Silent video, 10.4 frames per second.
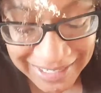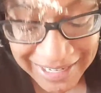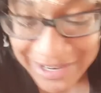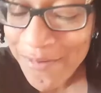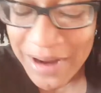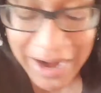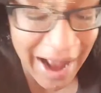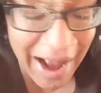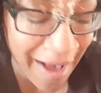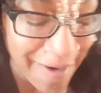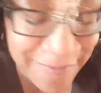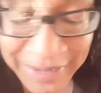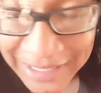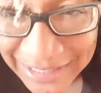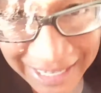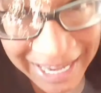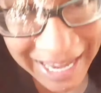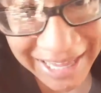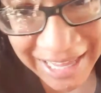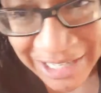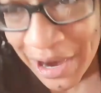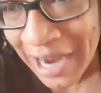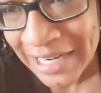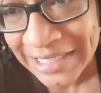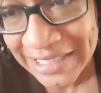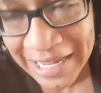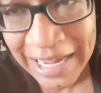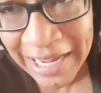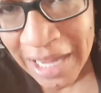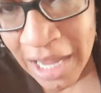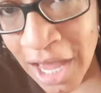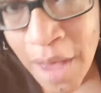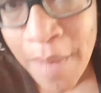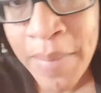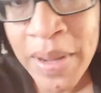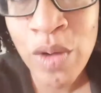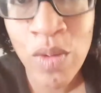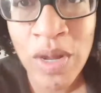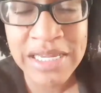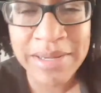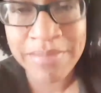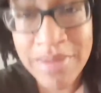No matter how much they try to say, but it wasn't